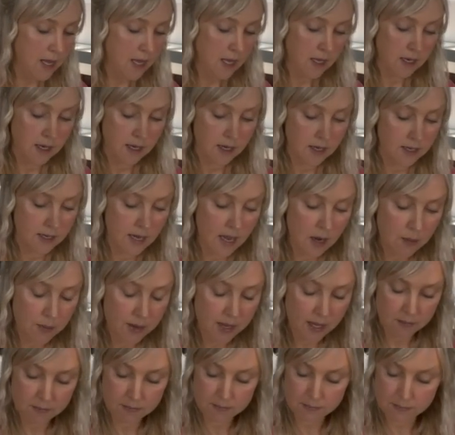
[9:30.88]
And
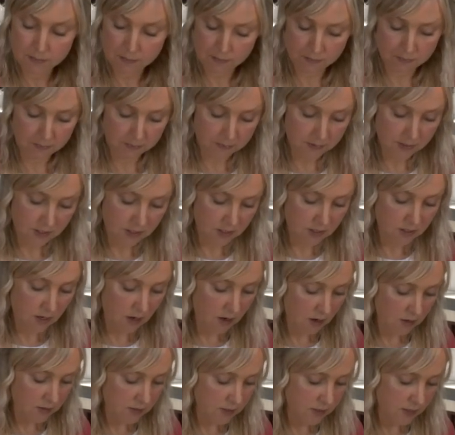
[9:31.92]
now for the hat,
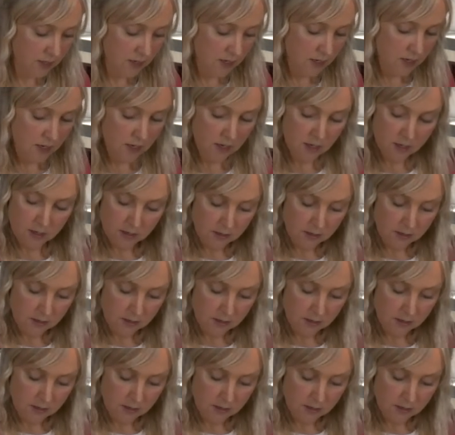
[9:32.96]
I've used